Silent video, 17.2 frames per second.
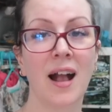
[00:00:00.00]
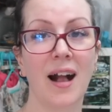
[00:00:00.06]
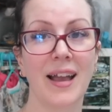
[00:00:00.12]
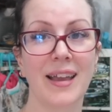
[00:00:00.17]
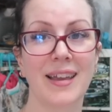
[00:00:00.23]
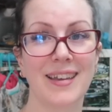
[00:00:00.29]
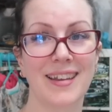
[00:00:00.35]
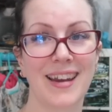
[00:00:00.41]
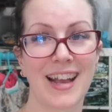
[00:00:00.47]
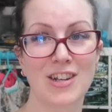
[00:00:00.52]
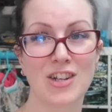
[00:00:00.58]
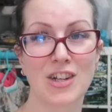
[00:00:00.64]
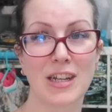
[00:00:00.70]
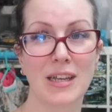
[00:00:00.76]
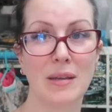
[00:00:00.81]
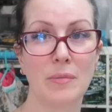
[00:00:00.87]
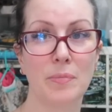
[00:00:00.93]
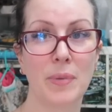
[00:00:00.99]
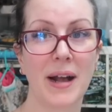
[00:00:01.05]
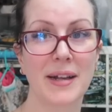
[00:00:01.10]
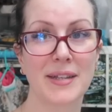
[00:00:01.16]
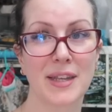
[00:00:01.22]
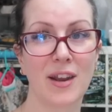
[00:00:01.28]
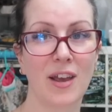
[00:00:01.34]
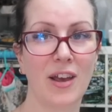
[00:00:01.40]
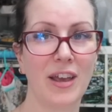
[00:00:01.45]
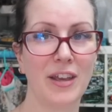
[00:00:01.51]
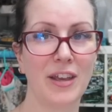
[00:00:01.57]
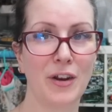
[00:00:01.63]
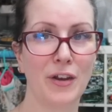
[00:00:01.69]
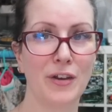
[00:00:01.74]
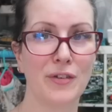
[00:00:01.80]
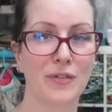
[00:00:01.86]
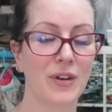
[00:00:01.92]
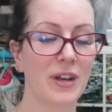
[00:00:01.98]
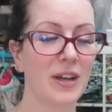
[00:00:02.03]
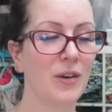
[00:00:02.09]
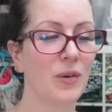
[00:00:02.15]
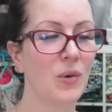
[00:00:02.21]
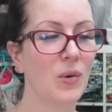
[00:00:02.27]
I can actually pass an iron over it,